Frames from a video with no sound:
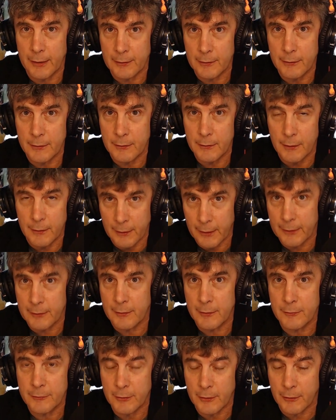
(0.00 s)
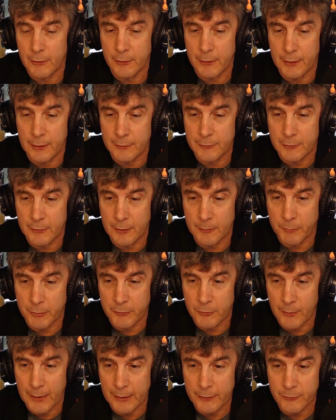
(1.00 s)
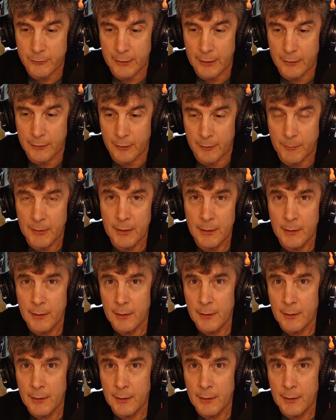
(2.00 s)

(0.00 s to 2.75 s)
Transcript: an IT security incident, but you actually end up